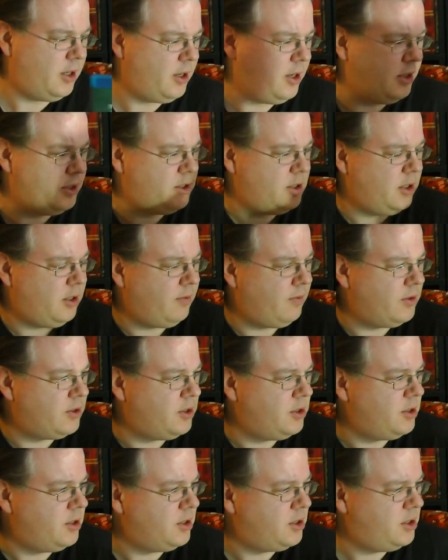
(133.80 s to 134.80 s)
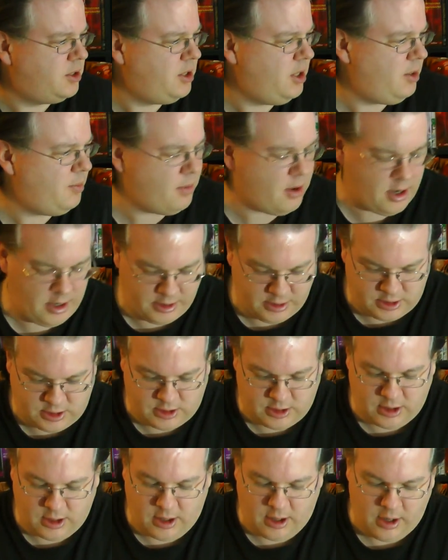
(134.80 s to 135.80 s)
uh, Godzilla versus the Sea
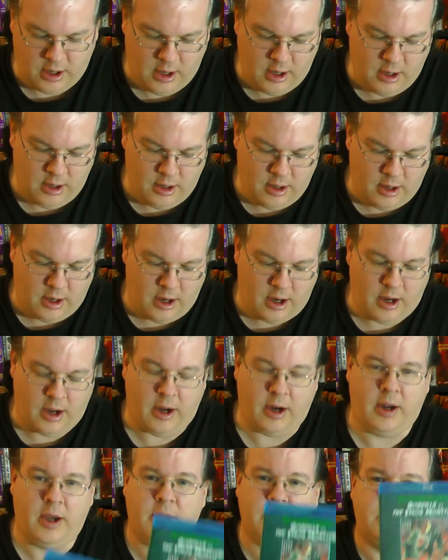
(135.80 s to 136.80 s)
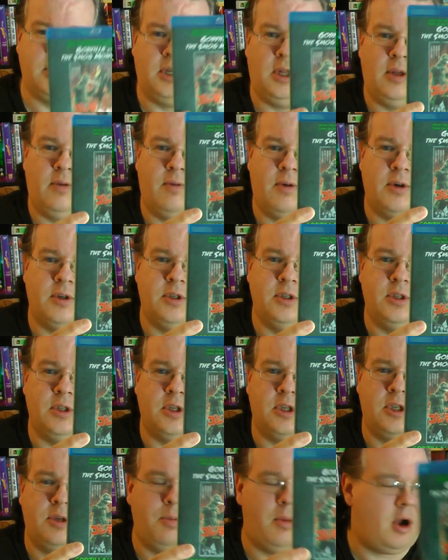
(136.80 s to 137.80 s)
Monster, uh, Godzilla versus
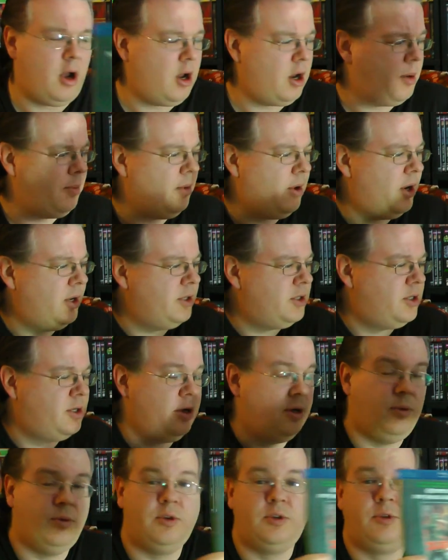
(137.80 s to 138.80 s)
the Smog Monster,